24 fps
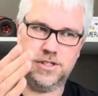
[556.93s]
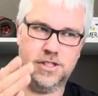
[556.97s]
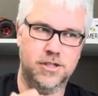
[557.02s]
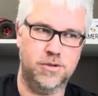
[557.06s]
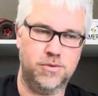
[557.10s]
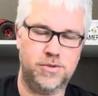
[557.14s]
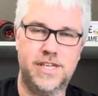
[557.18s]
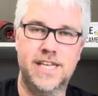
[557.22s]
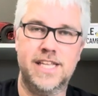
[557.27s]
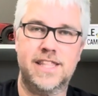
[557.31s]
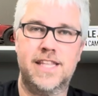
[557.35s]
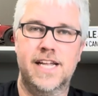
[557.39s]

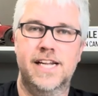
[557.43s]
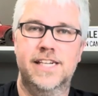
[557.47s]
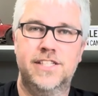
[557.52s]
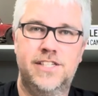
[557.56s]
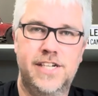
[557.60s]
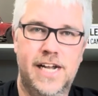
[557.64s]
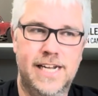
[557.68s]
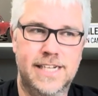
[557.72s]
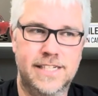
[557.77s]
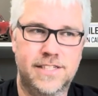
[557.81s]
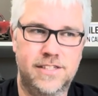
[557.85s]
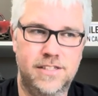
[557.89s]
get that
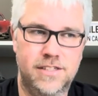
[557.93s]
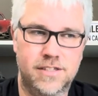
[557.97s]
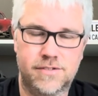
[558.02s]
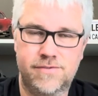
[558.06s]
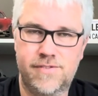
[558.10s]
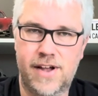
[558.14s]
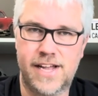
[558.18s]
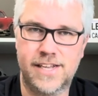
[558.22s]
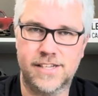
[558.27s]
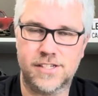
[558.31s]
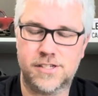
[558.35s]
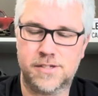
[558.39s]
chassis as
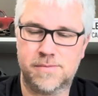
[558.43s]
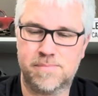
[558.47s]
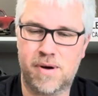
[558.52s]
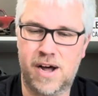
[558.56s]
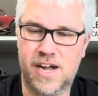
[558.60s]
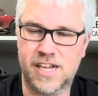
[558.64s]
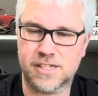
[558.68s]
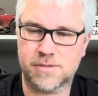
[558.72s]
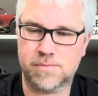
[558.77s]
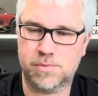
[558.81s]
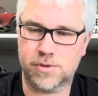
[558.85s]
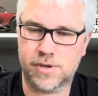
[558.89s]
fast as
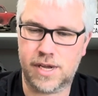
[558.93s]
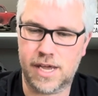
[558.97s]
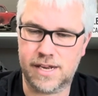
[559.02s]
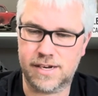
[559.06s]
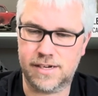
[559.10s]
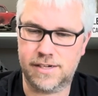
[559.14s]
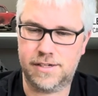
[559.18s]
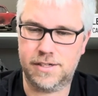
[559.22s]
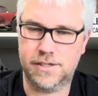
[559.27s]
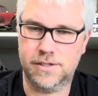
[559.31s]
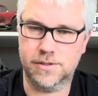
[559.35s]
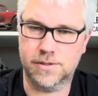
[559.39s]
possible kind
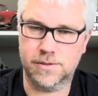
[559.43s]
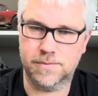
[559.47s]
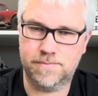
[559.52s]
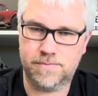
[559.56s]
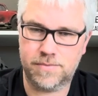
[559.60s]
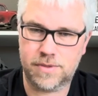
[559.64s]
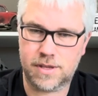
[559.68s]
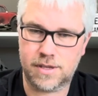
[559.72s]
of deal.